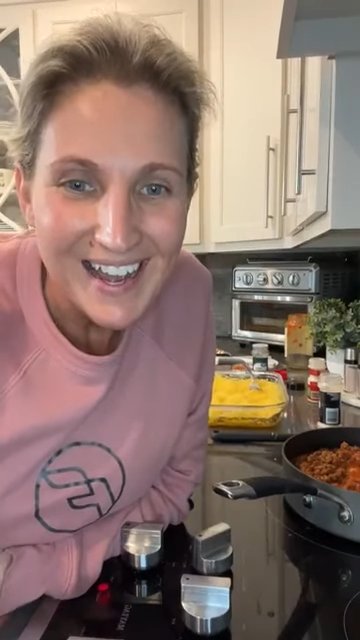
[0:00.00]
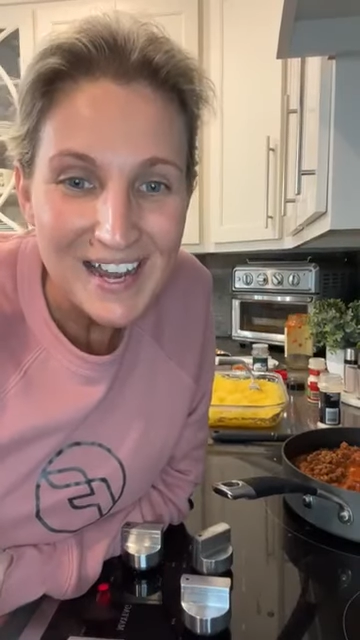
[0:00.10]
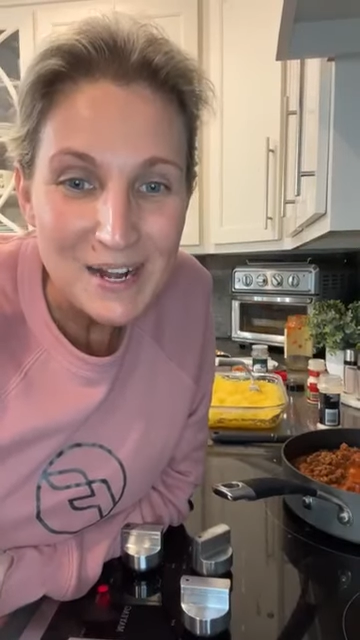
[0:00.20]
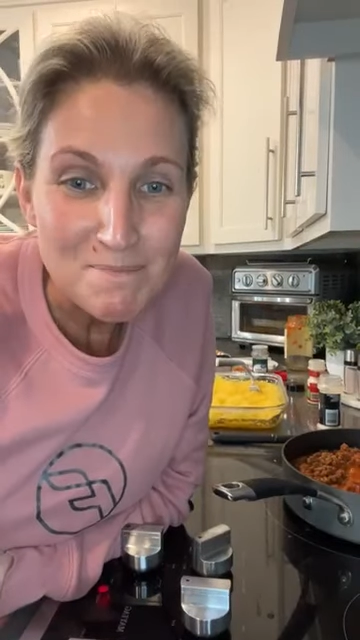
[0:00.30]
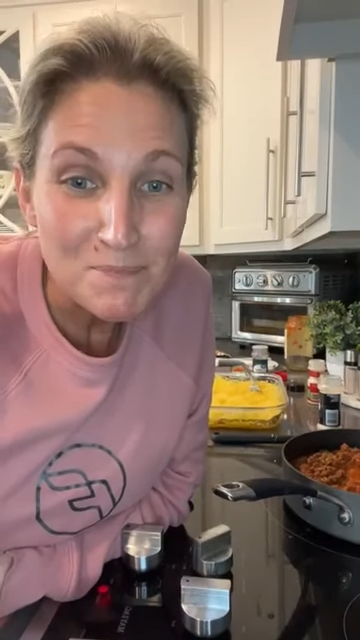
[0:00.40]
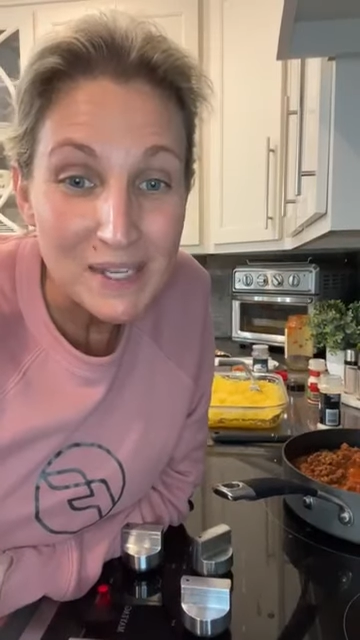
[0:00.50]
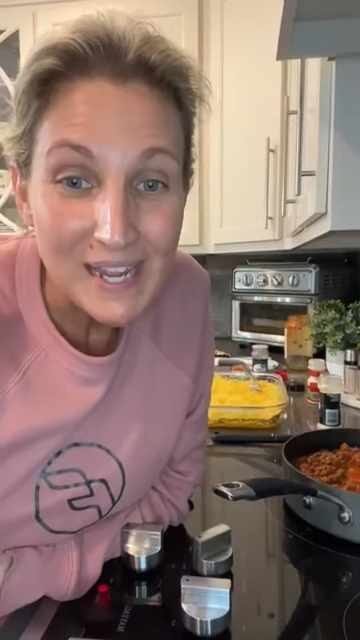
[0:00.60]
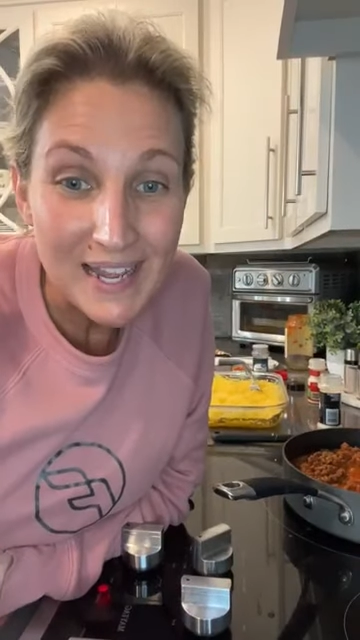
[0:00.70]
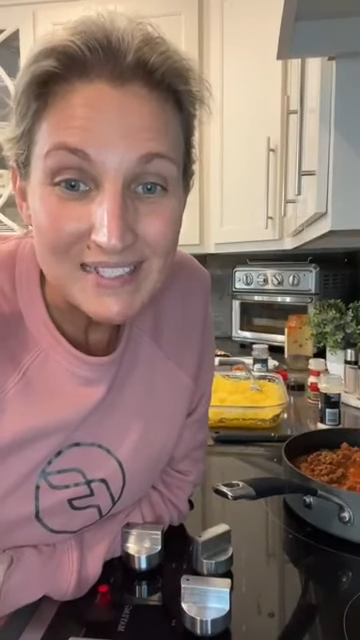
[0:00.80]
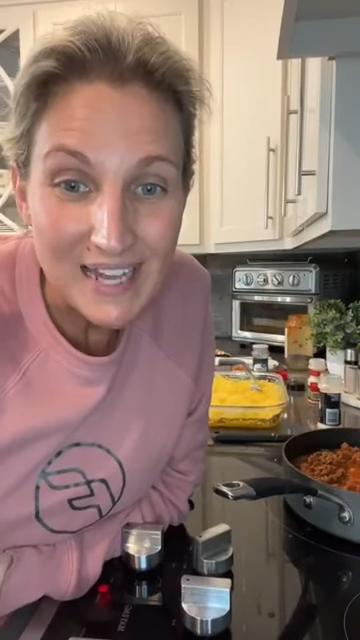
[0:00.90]
Um, but
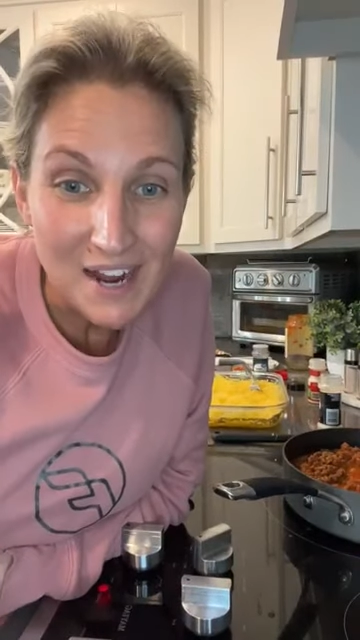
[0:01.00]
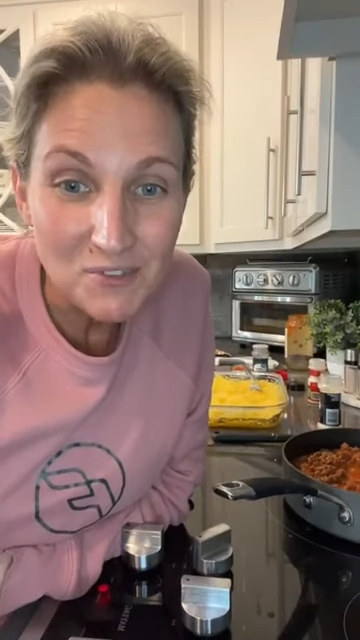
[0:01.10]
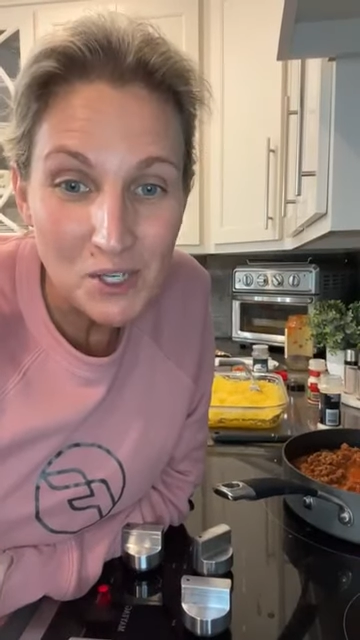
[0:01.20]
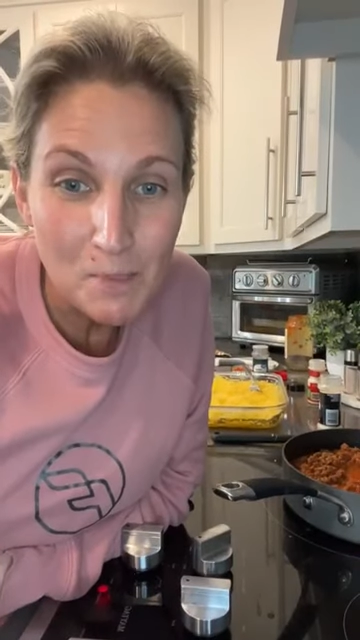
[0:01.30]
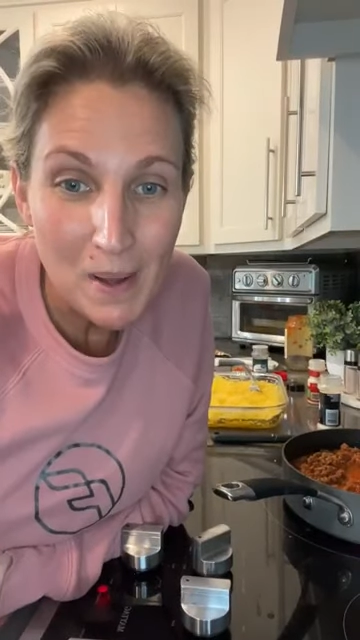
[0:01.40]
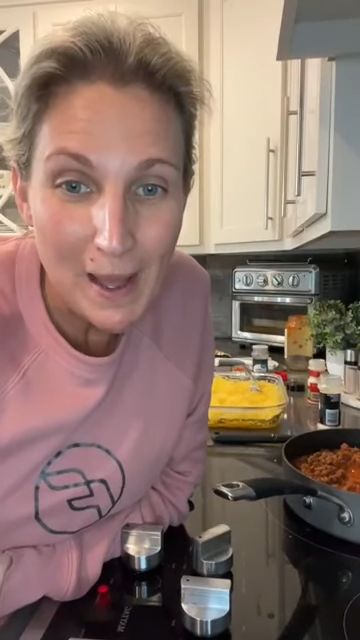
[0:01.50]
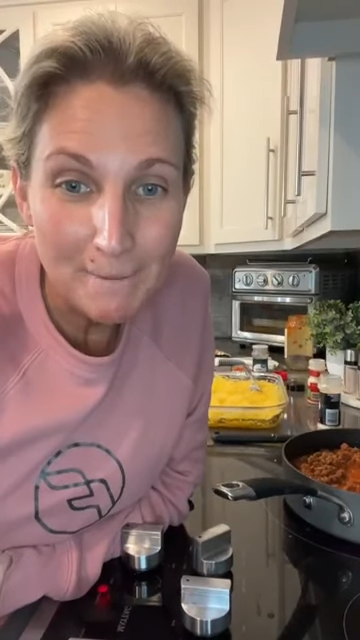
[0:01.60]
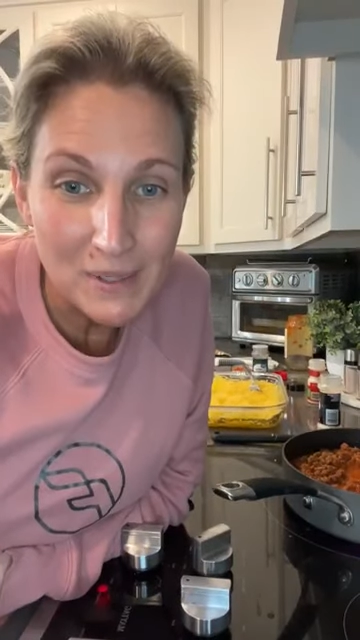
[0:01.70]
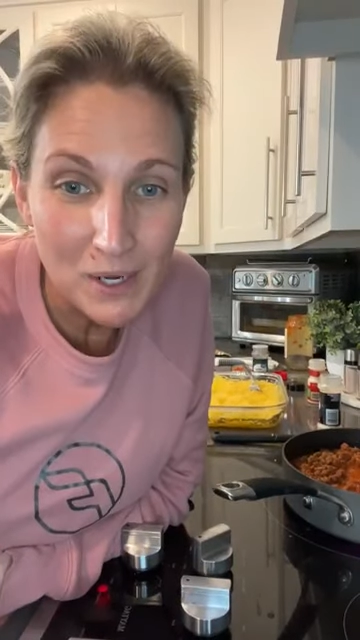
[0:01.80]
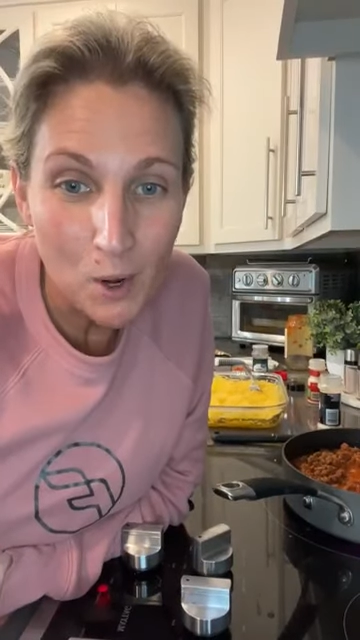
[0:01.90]
yes, after you
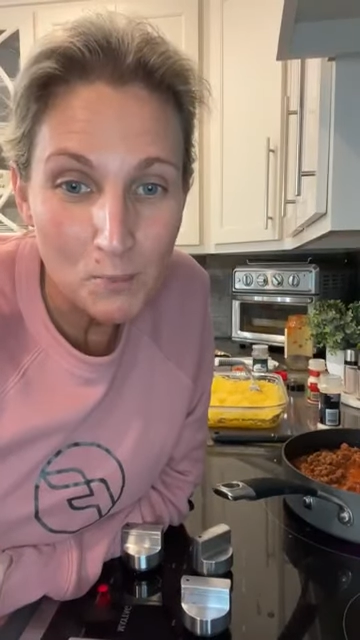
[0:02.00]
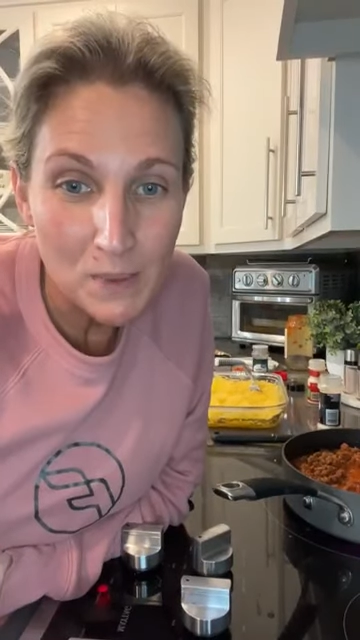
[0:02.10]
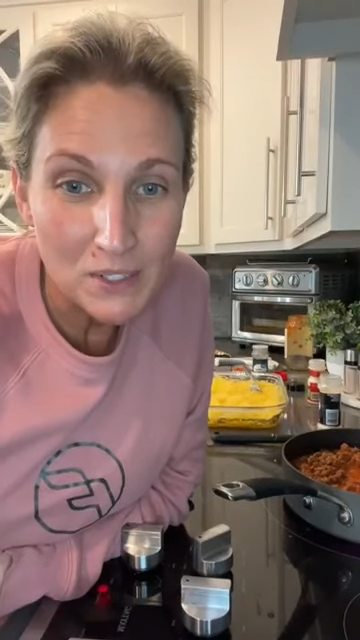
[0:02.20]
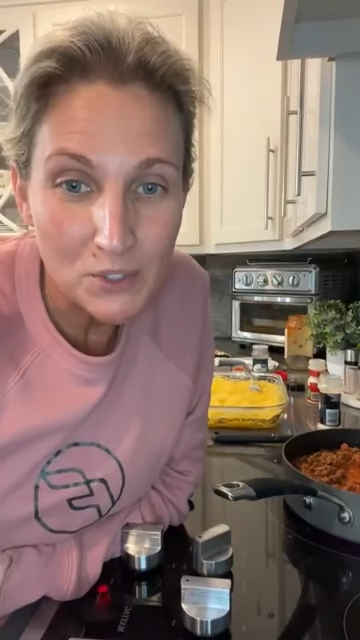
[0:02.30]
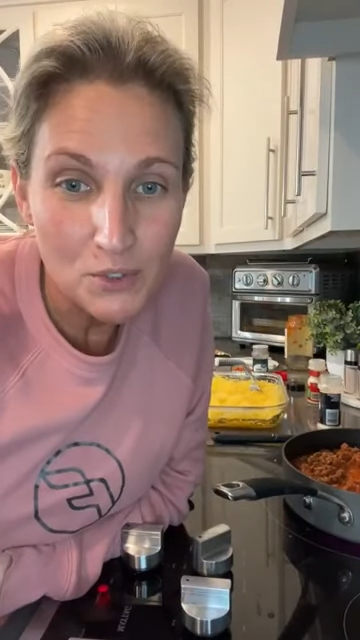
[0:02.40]
pop it open,